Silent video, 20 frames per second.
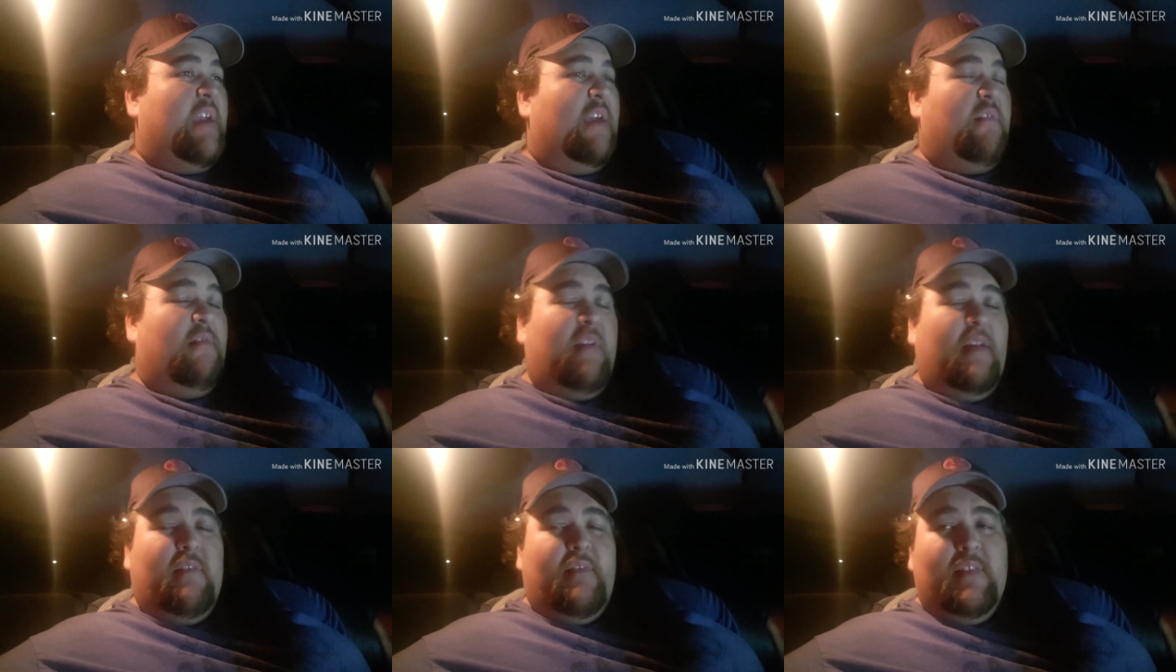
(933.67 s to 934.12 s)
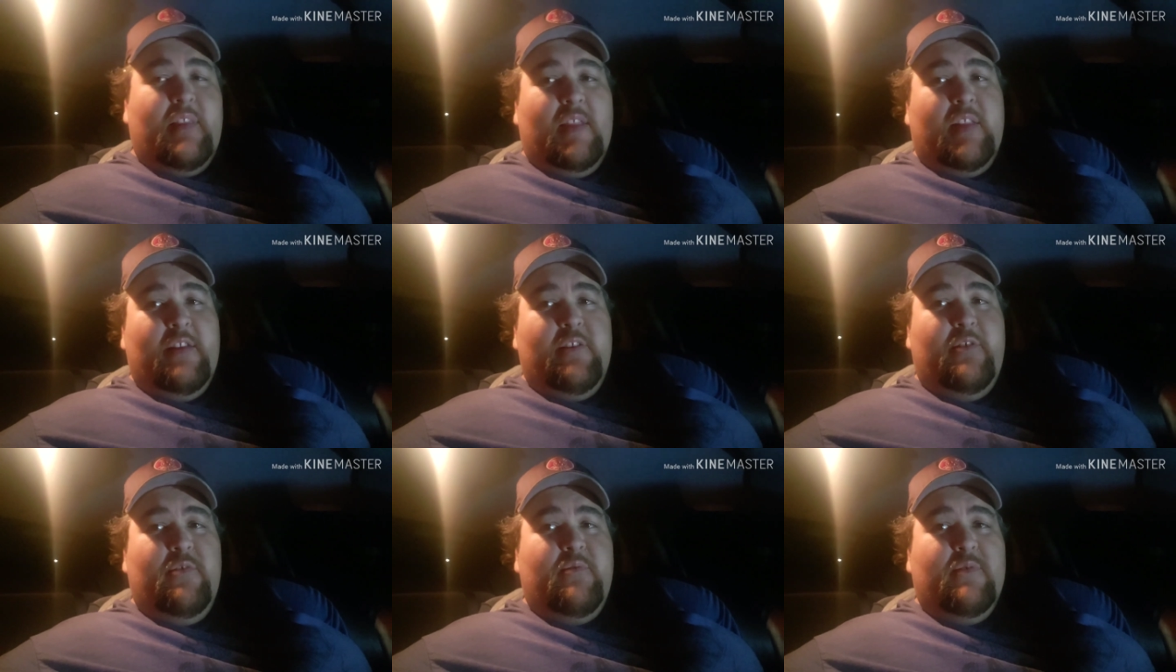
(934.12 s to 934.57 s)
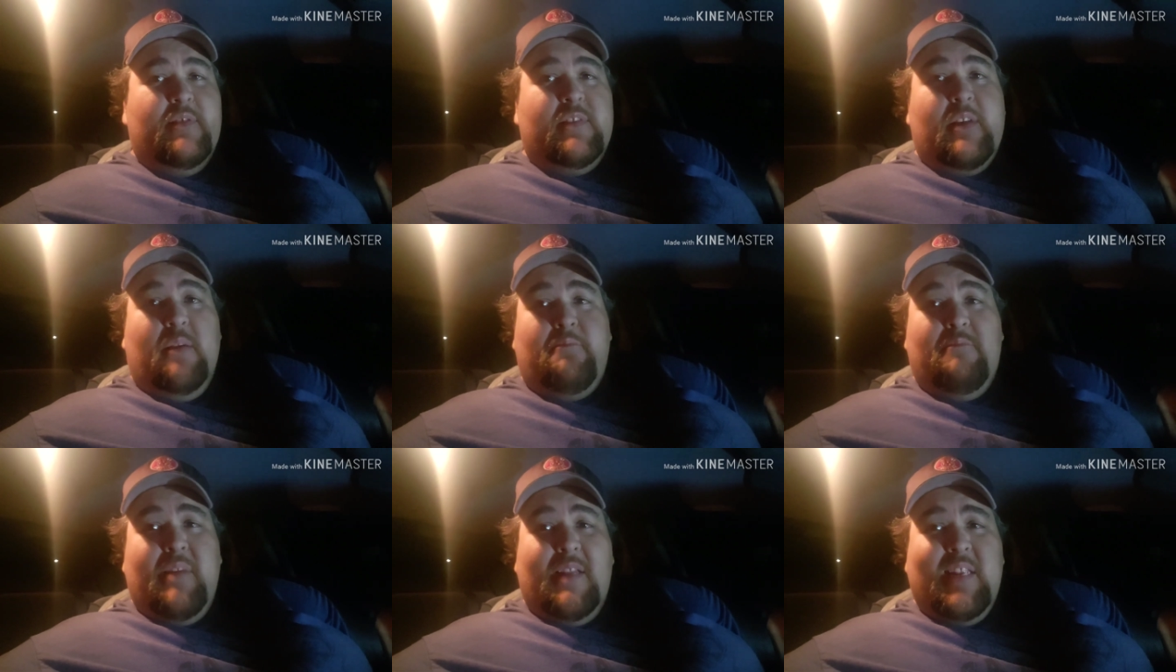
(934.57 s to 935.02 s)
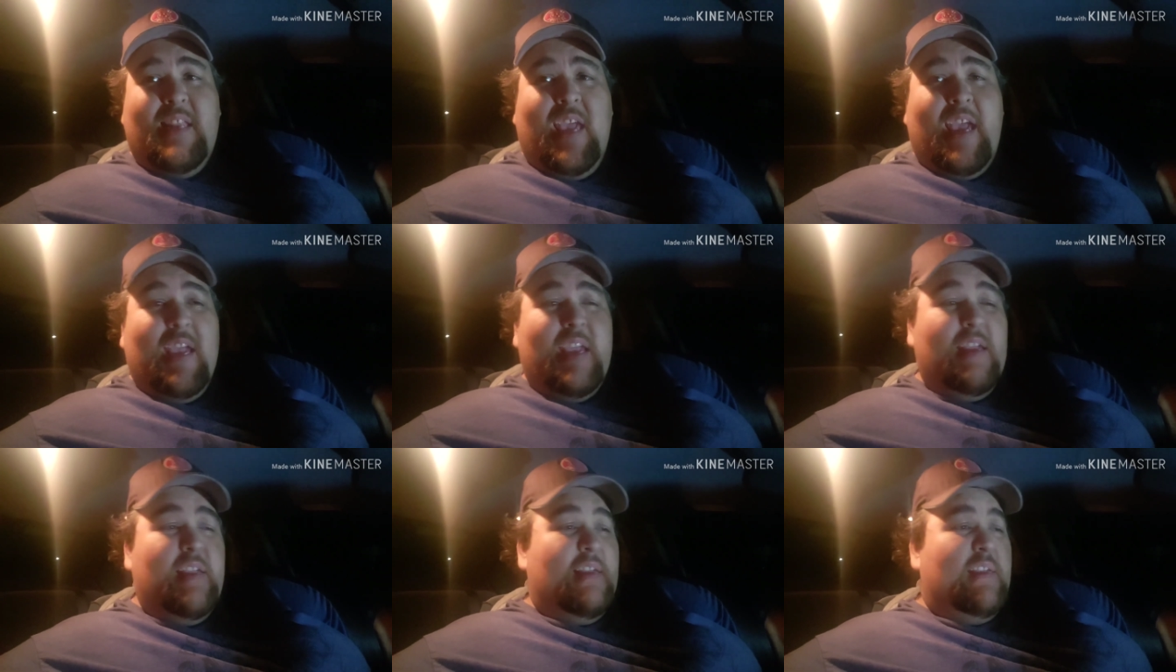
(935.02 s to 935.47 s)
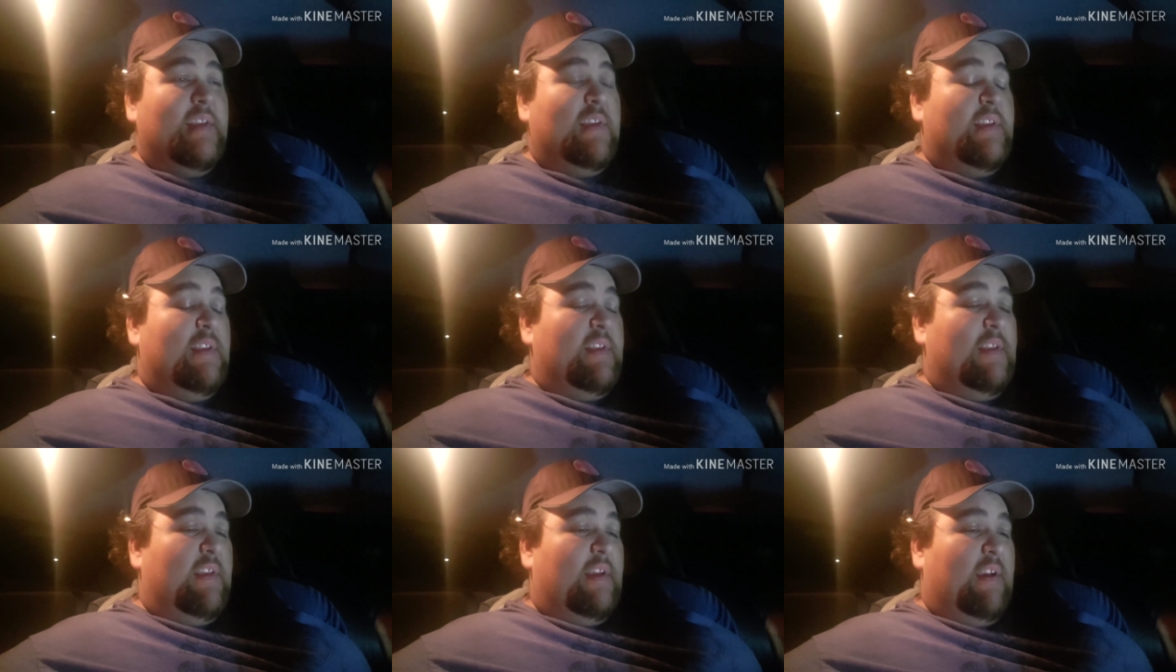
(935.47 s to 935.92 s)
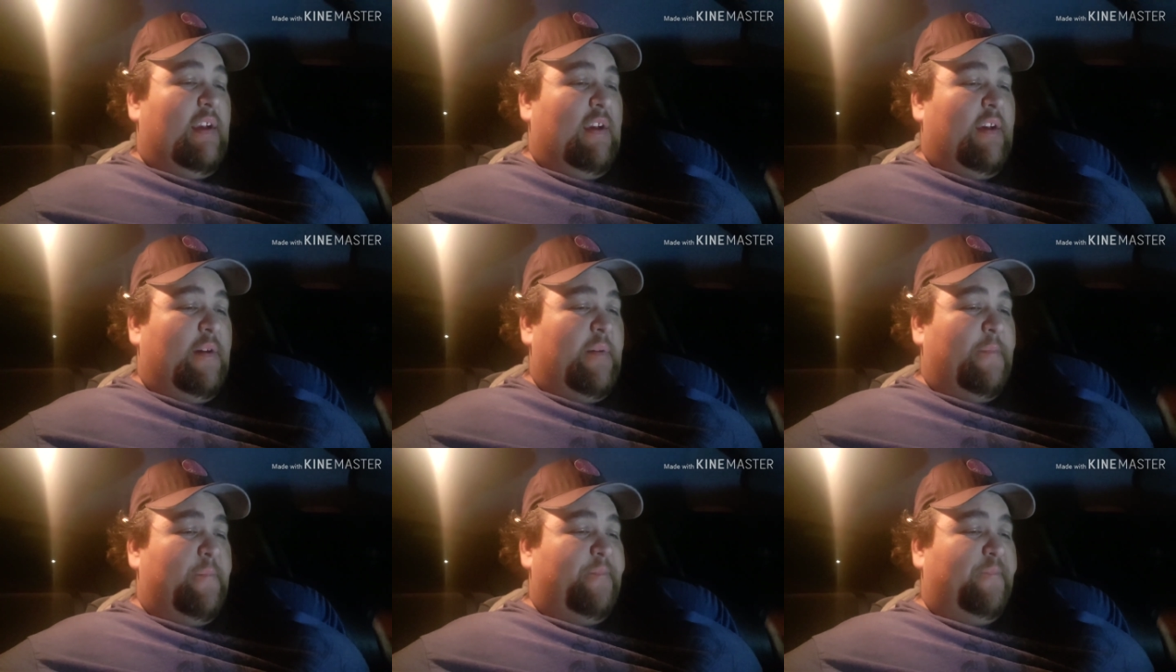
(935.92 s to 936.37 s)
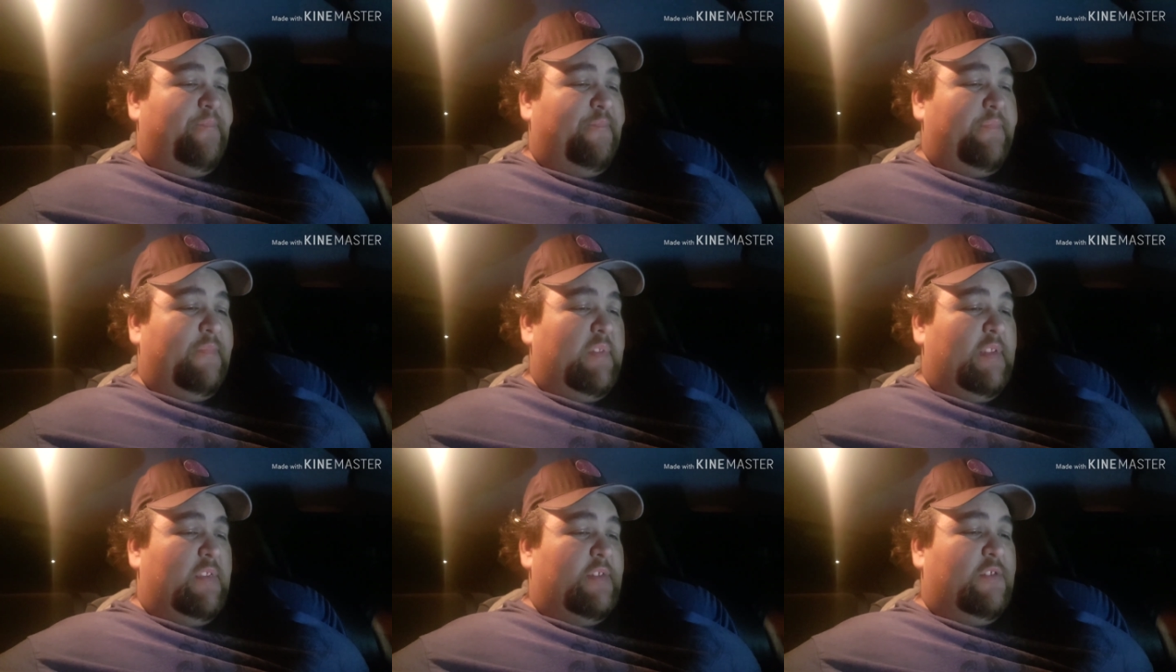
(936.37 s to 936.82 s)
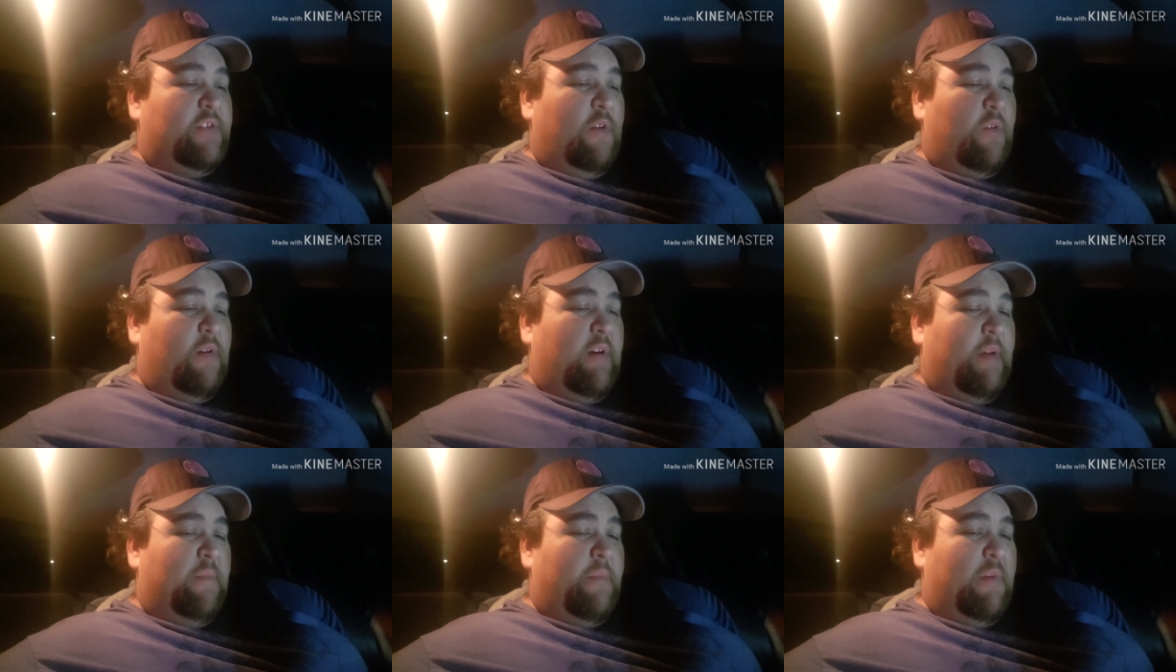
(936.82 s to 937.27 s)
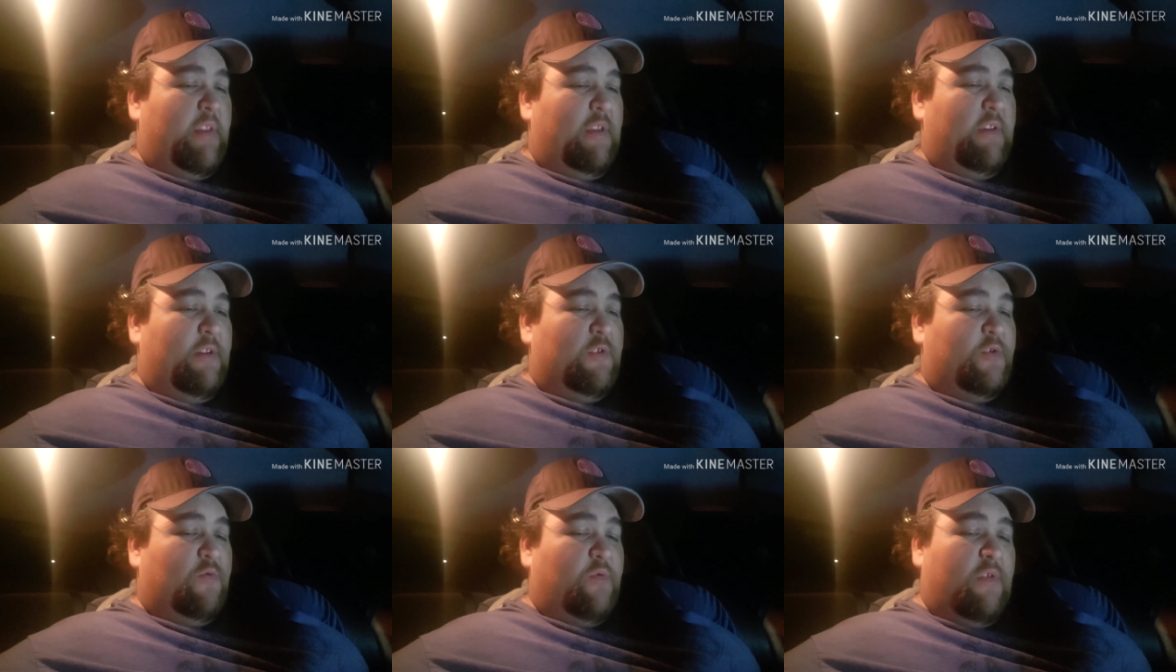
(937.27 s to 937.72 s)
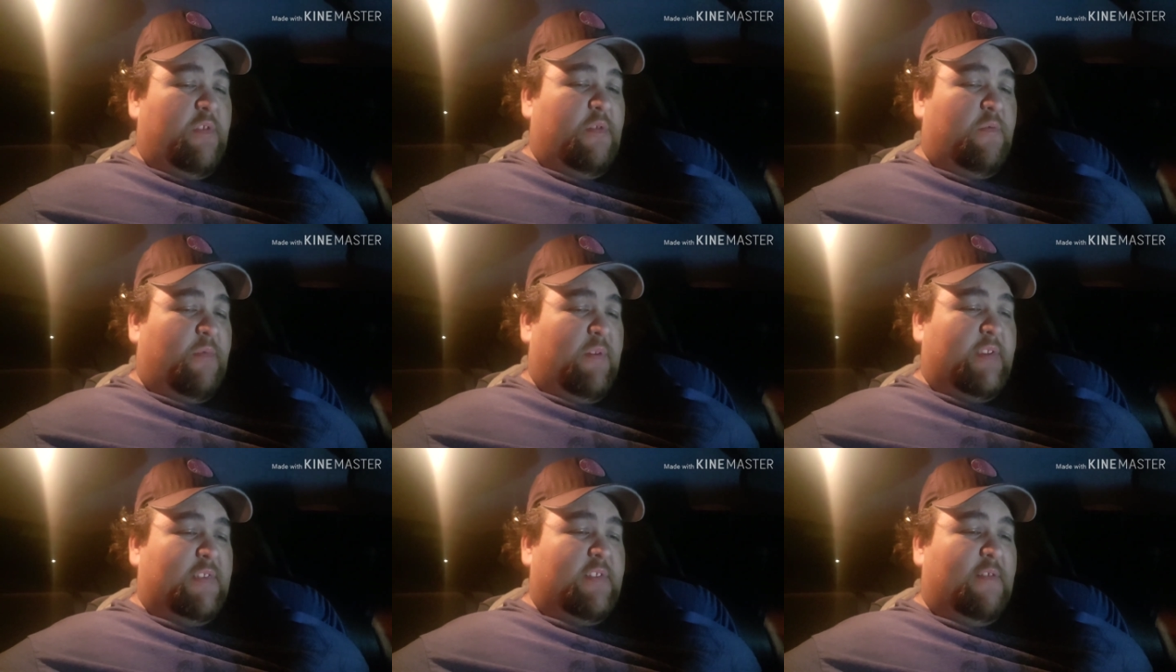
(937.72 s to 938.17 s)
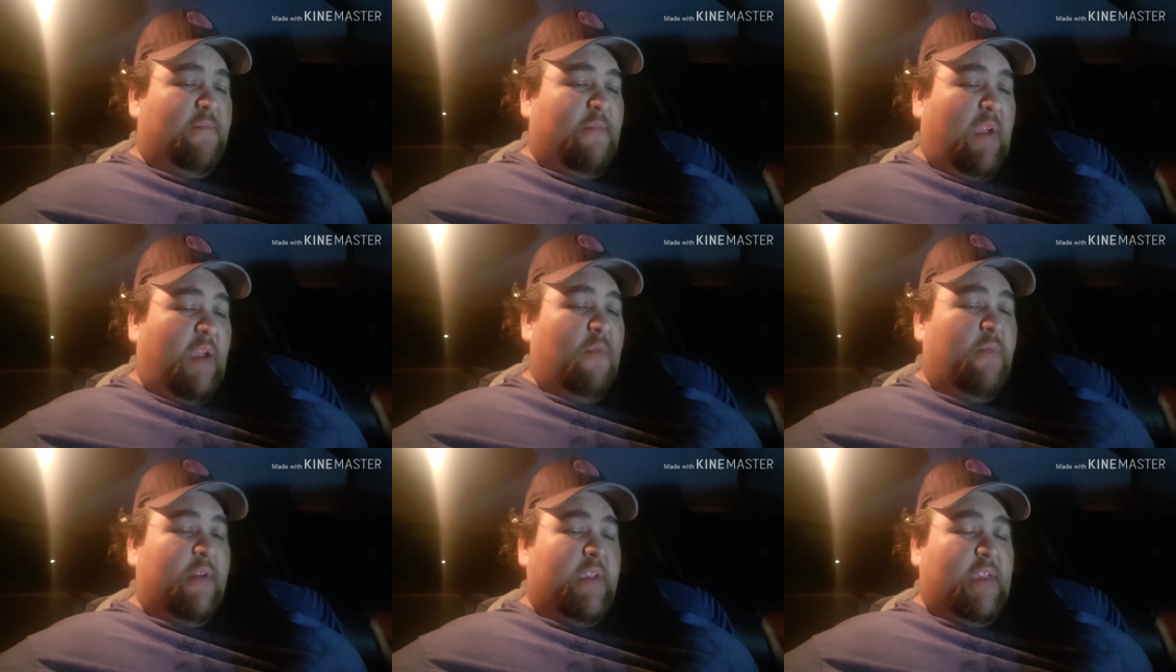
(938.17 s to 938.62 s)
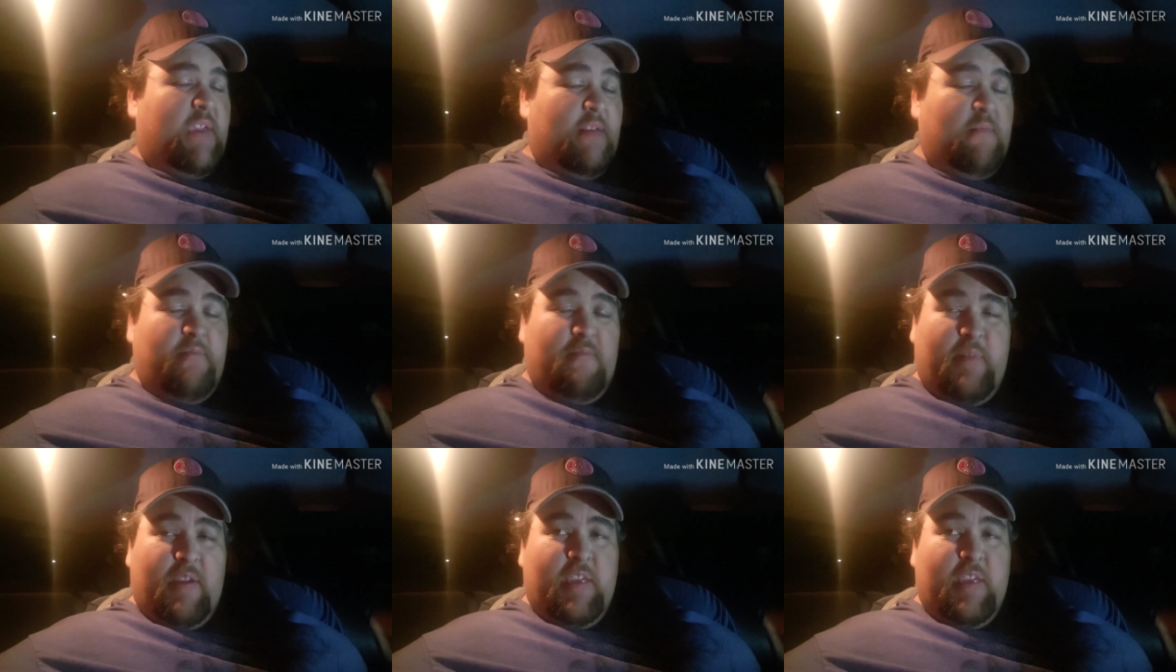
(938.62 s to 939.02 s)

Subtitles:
I don't have anything to do until Monday. So I'm going to enjoy the rest of my weekend,